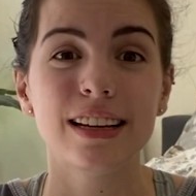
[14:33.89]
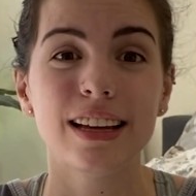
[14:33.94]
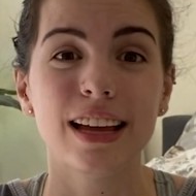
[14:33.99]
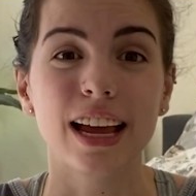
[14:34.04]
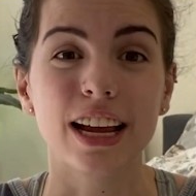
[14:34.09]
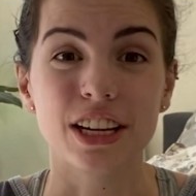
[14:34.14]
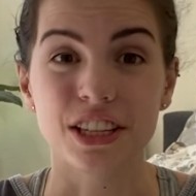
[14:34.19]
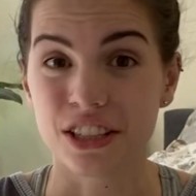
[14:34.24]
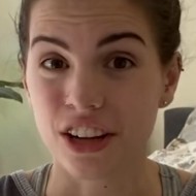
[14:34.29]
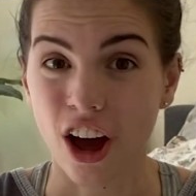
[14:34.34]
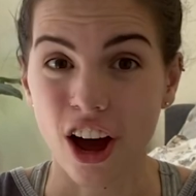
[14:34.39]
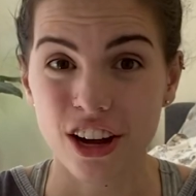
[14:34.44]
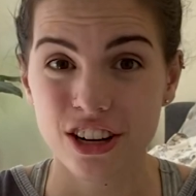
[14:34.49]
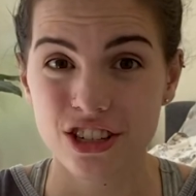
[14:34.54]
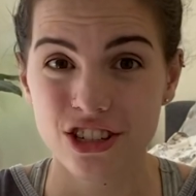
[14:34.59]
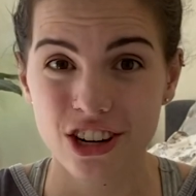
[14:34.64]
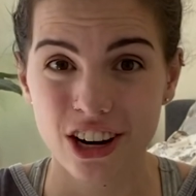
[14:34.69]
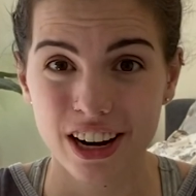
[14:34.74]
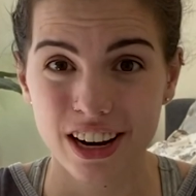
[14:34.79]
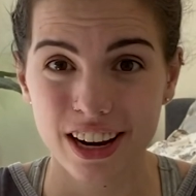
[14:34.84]

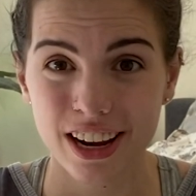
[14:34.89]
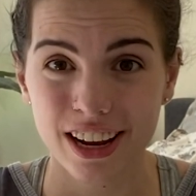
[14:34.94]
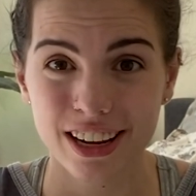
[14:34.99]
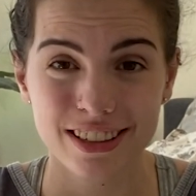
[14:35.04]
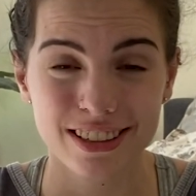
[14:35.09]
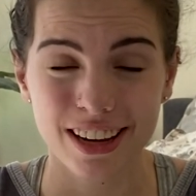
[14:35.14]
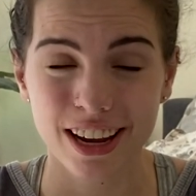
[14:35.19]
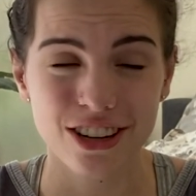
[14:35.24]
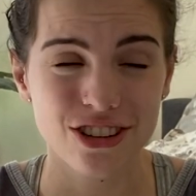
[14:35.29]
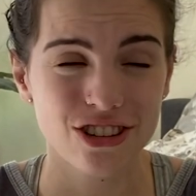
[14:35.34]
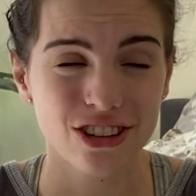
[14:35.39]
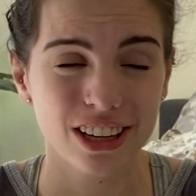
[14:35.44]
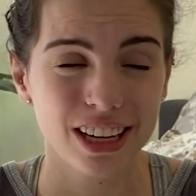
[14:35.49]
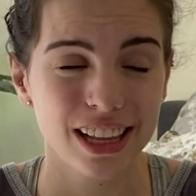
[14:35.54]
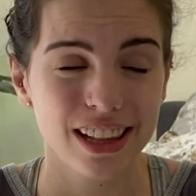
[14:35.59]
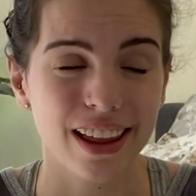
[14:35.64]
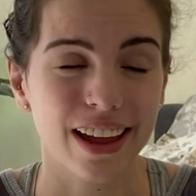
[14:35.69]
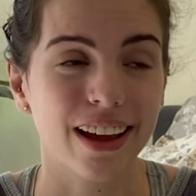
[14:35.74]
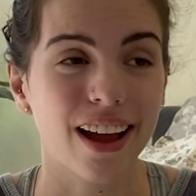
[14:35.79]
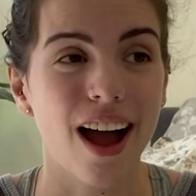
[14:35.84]
exhaustion, essentially.
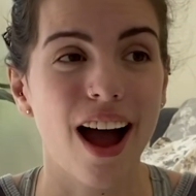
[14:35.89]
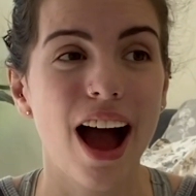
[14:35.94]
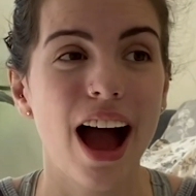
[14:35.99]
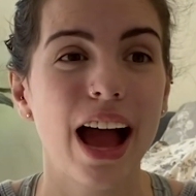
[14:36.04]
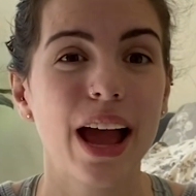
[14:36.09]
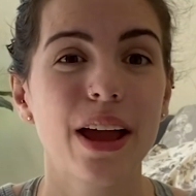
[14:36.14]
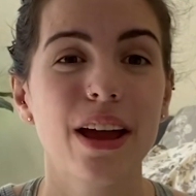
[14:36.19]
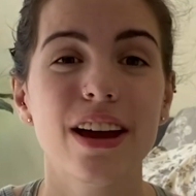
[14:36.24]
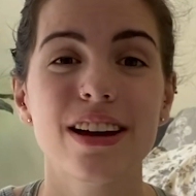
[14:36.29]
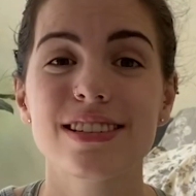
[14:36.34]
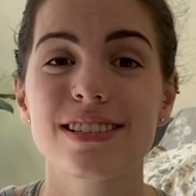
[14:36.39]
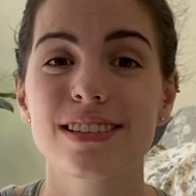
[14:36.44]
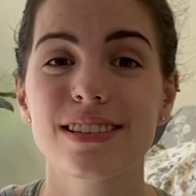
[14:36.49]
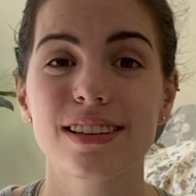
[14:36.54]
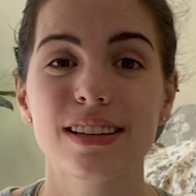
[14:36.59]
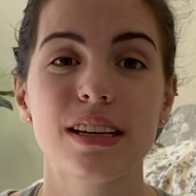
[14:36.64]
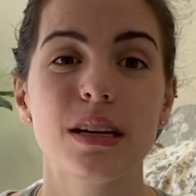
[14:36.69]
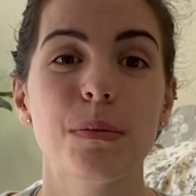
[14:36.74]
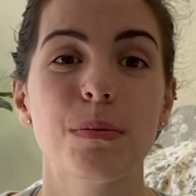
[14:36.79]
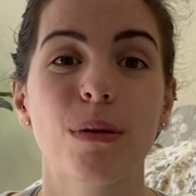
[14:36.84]
Like I
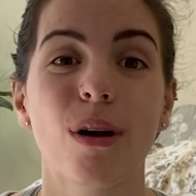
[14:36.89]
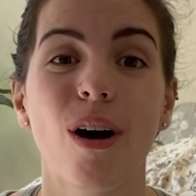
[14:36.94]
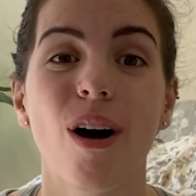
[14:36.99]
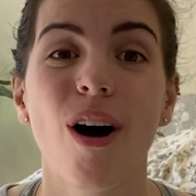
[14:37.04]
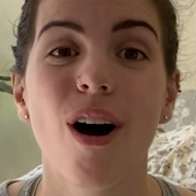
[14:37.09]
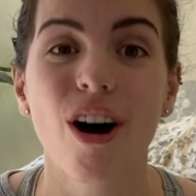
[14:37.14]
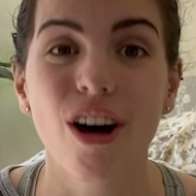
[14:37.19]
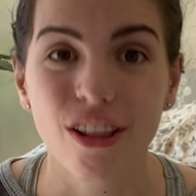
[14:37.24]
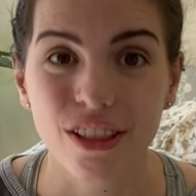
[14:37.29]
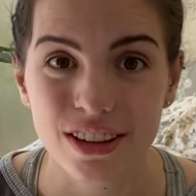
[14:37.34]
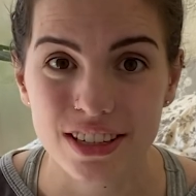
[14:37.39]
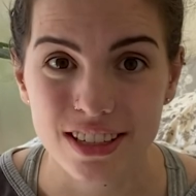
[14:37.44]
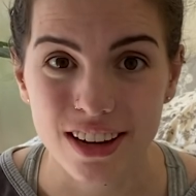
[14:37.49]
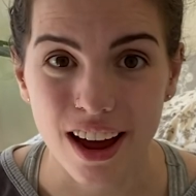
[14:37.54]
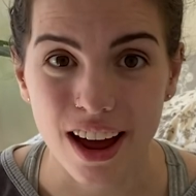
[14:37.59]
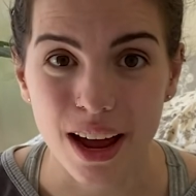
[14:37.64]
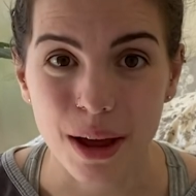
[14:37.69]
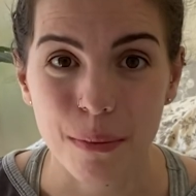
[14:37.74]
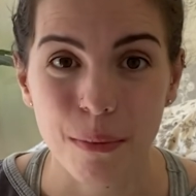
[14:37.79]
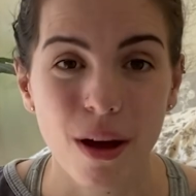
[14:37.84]
sleep all the
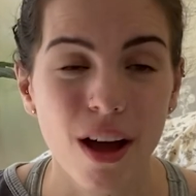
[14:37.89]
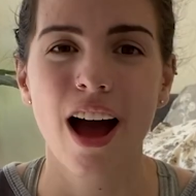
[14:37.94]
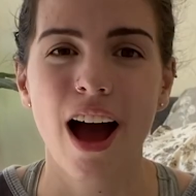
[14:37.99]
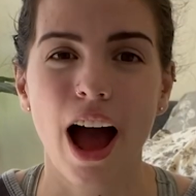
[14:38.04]
time.